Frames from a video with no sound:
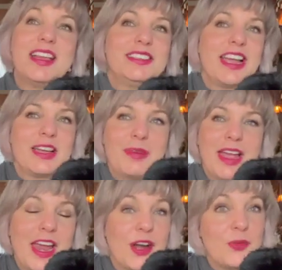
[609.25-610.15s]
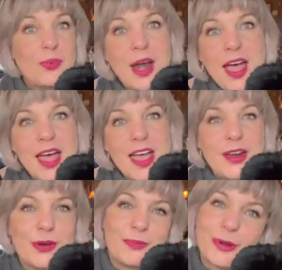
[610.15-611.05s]
dyeing my hair red
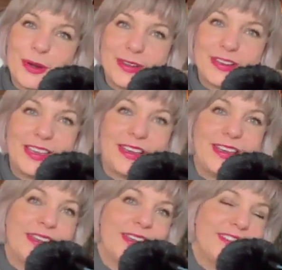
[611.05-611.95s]
or burgundy,